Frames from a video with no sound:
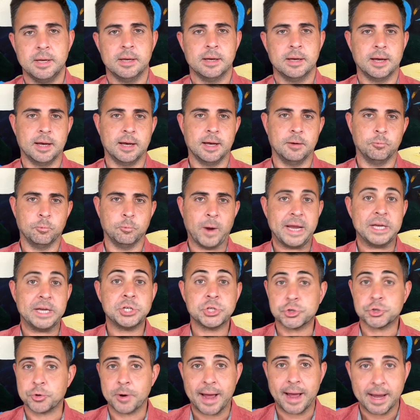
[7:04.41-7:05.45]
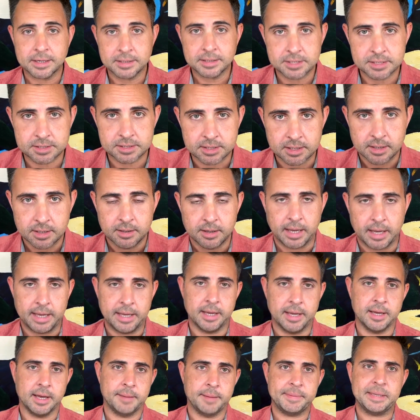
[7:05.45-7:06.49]
Racetracks,
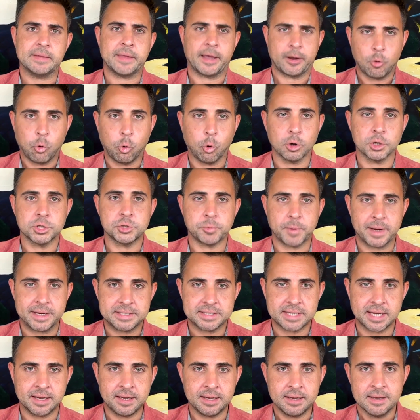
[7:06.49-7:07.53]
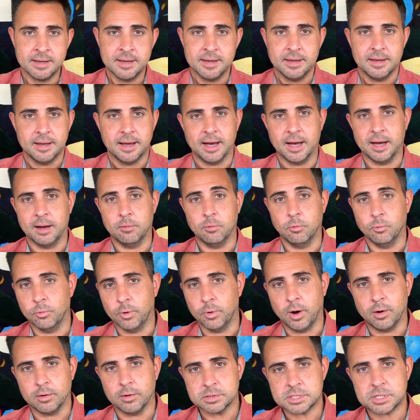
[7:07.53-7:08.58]
like horse racing,
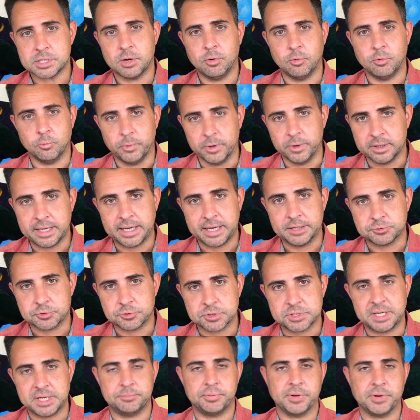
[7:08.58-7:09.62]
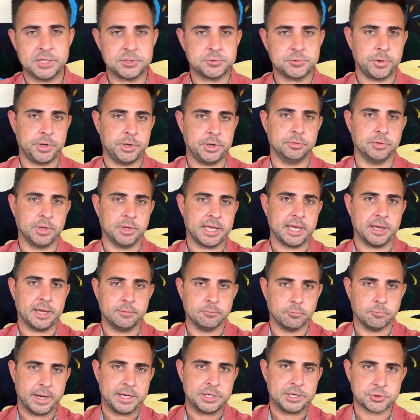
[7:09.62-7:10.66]
also really interesting place where you look at
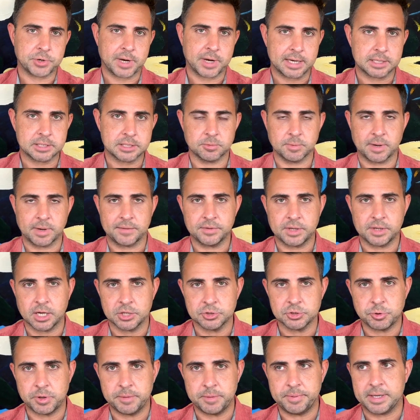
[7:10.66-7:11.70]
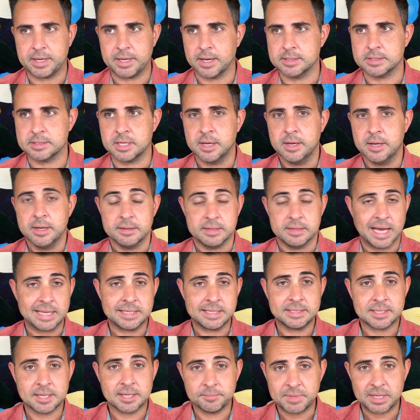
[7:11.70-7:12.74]
racetracks around the country, because
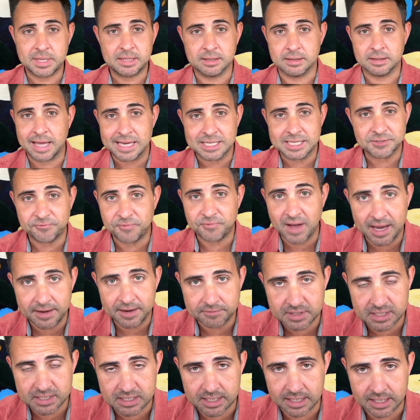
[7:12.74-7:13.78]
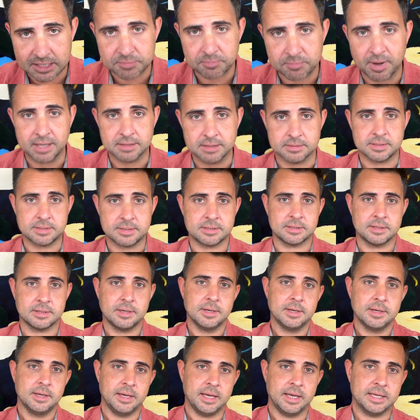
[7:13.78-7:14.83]
that's something that lasts 5 to 6 months
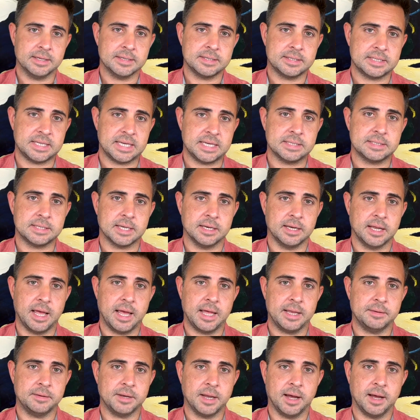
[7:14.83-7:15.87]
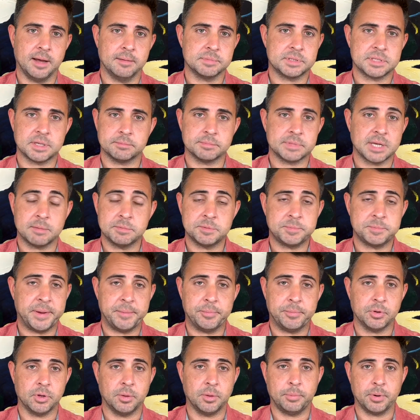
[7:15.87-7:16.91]
in a season. And sometimes
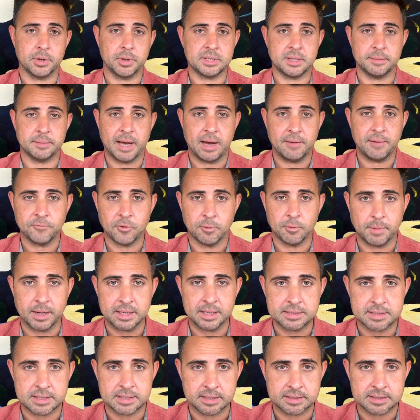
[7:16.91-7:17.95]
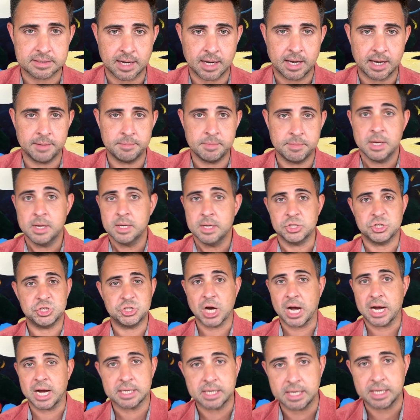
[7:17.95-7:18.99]
people will book them out for months at a time.
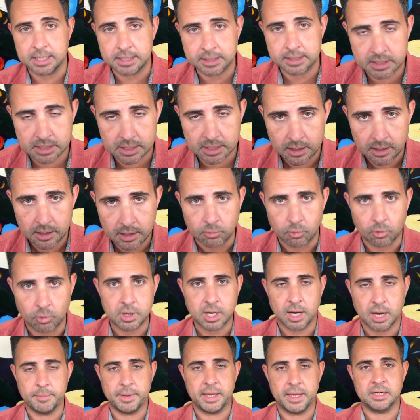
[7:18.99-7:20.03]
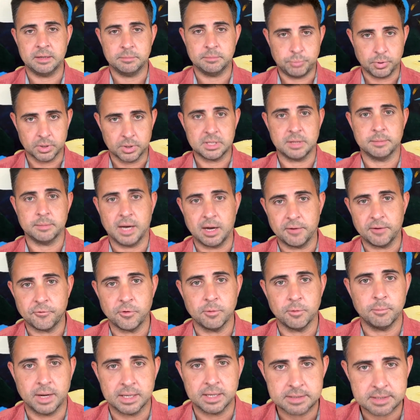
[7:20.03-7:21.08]
Jockeys will come in and book them out for
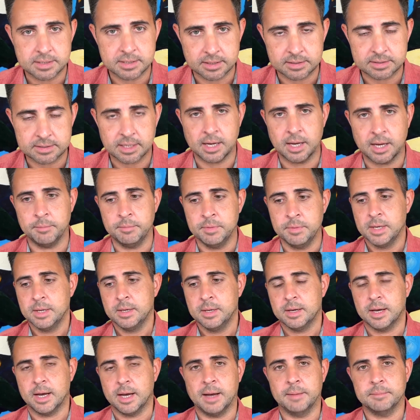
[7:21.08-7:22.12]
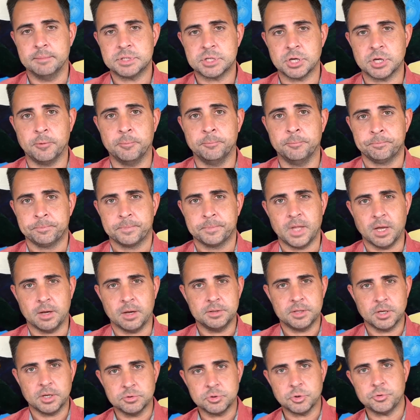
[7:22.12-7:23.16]
months at a time. So
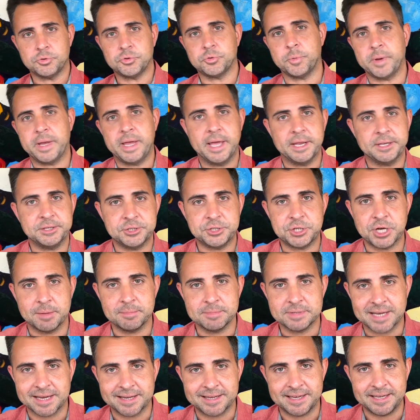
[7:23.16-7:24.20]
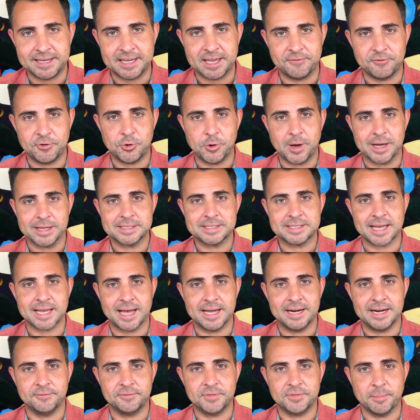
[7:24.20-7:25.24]
those are 3 hidden gems I can give you
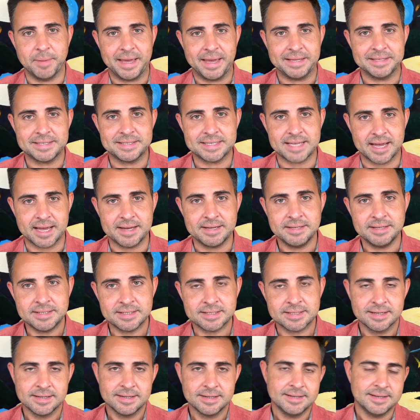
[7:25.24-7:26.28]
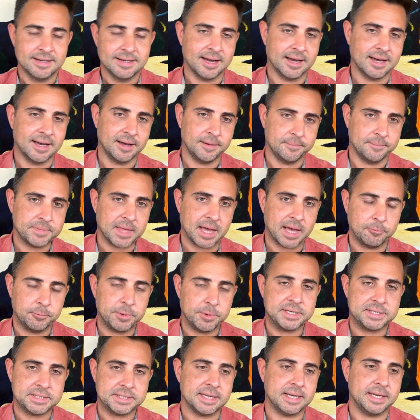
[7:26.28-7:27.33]
outside of the mainstays that
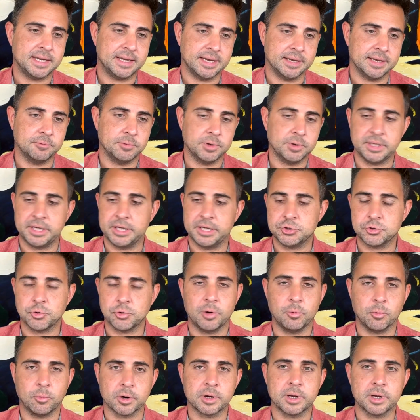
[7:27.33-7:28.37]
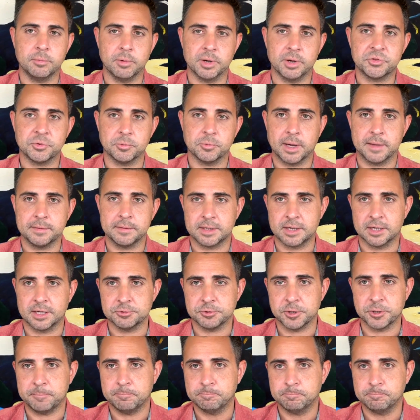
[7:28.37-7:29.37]
we see and really enjoy working with around the country.